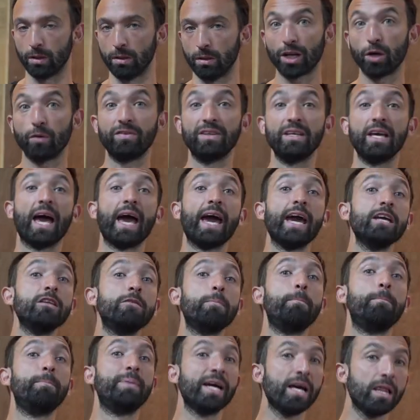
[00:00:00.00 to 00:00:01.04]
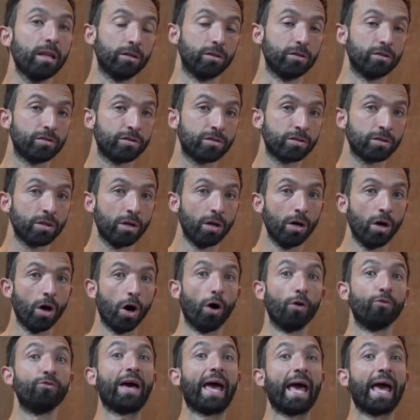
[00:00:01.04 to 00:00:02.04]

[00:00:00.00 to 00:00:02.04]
Out of the 8 pillars of